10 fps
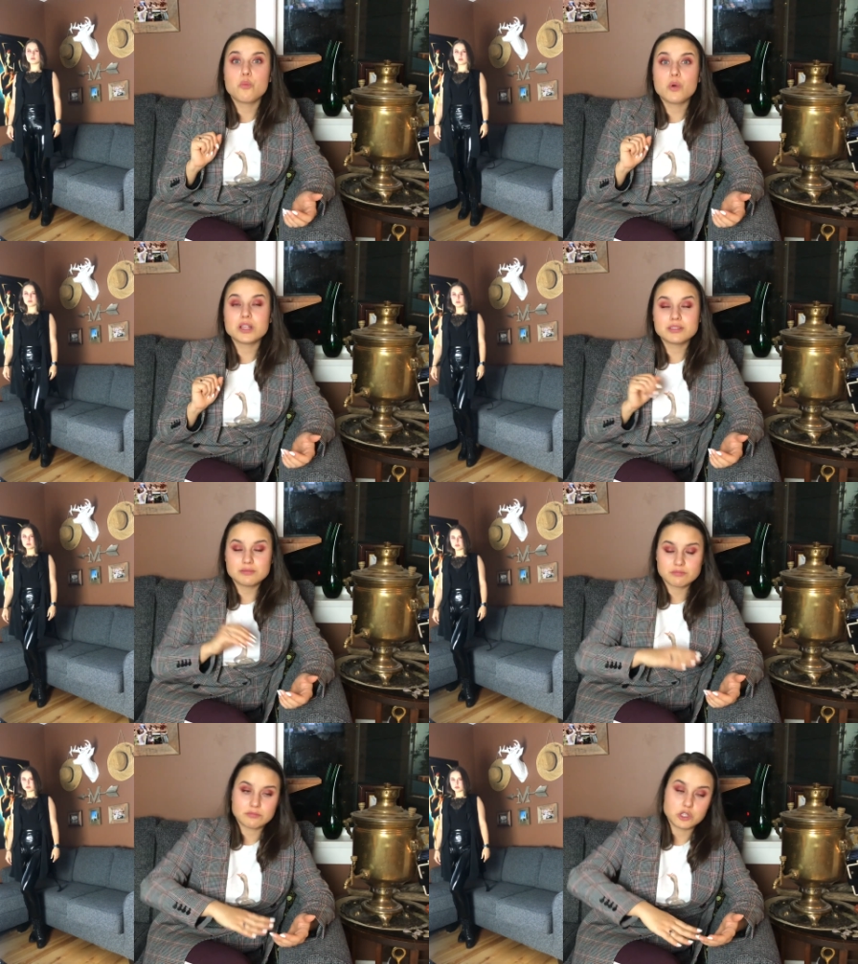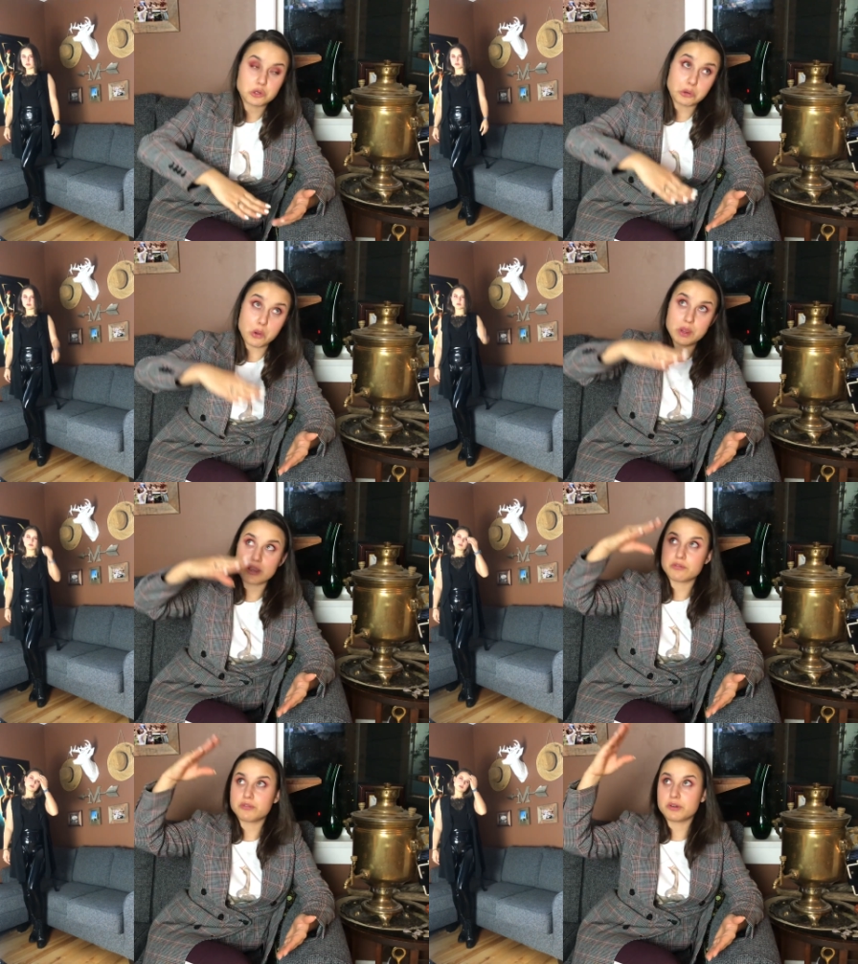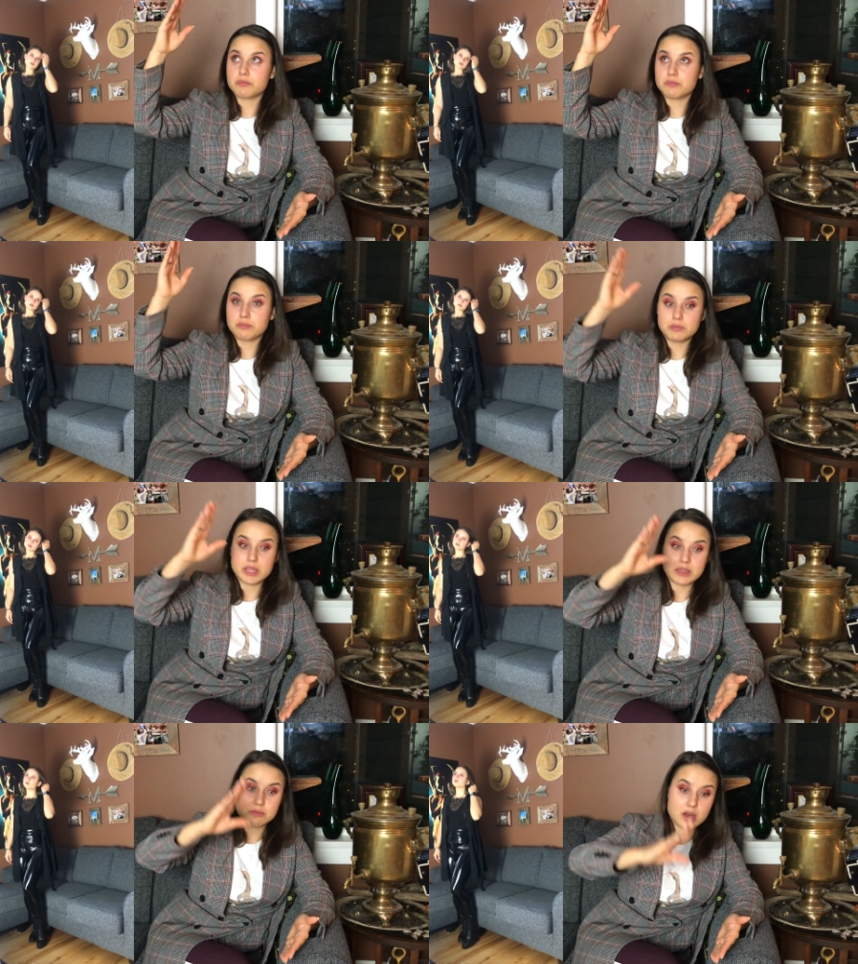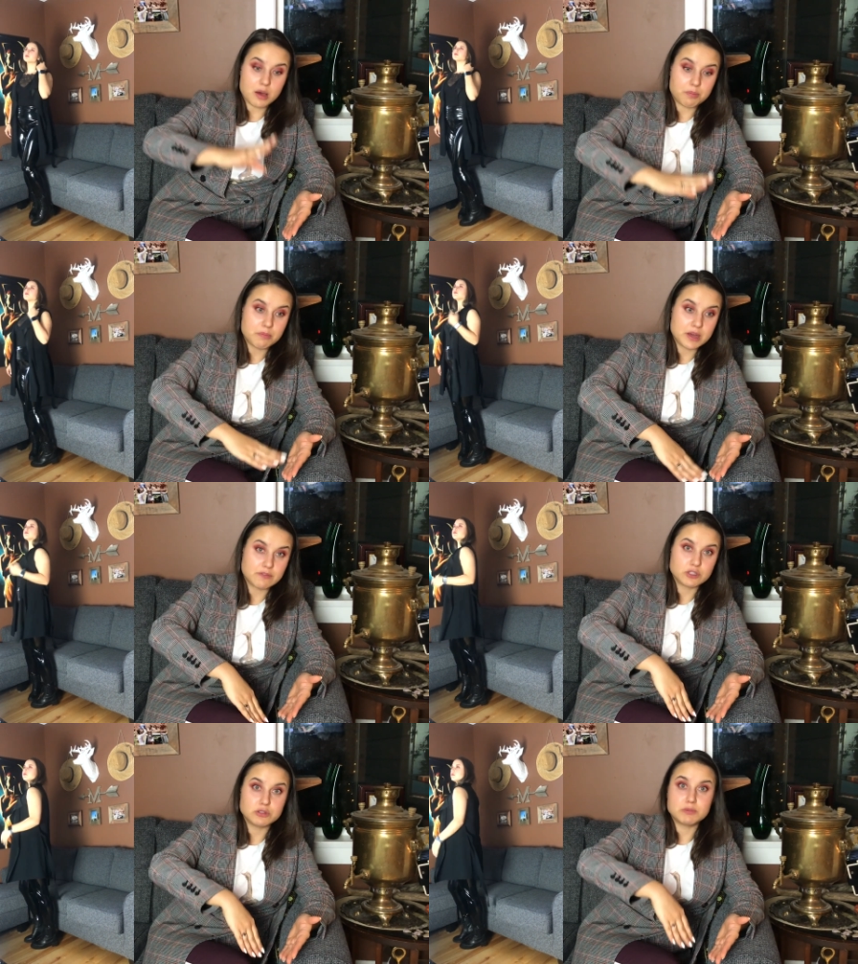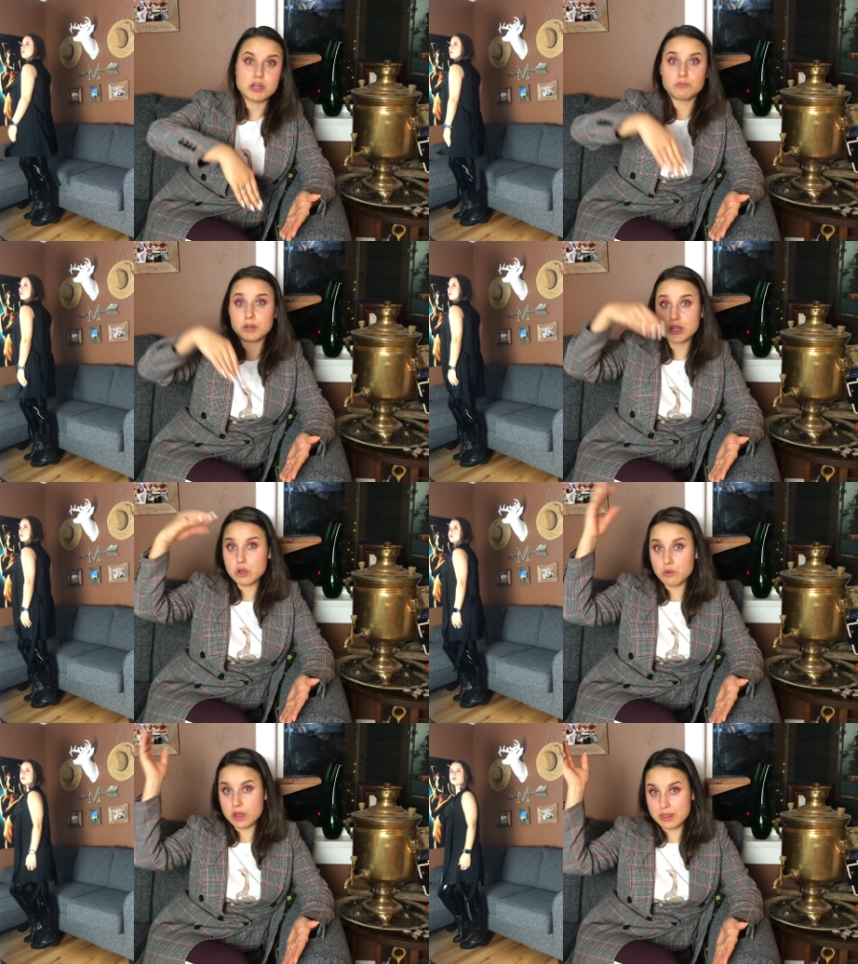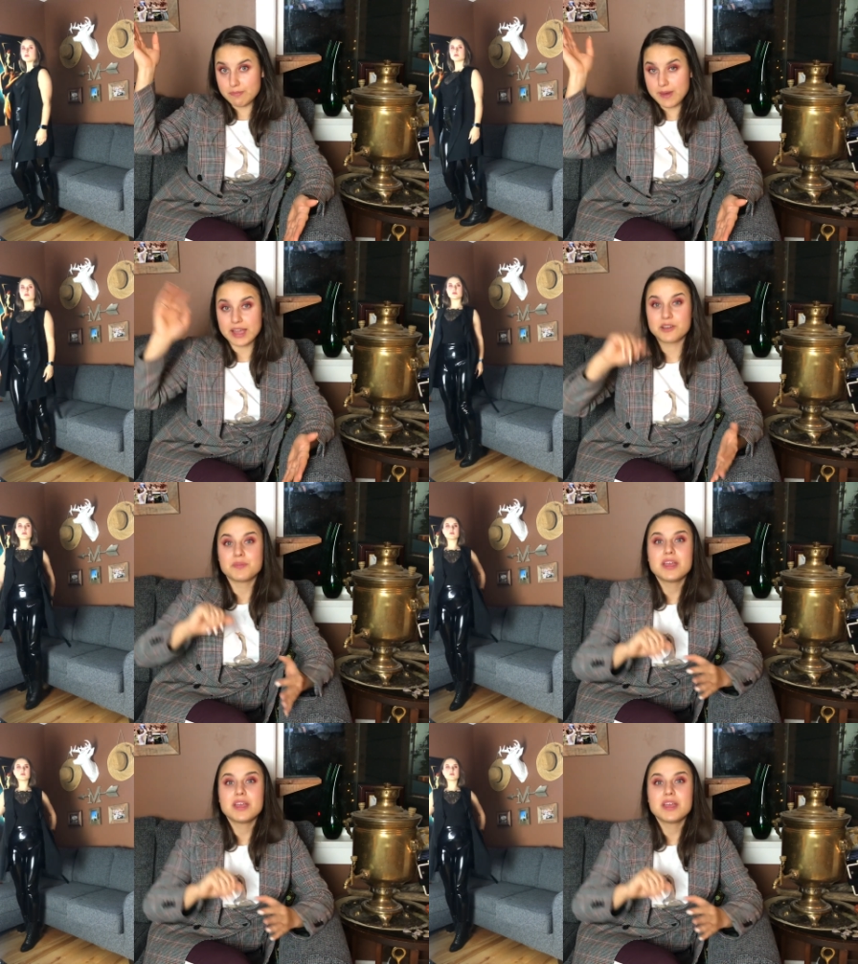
when you're going from like up above to down below and back.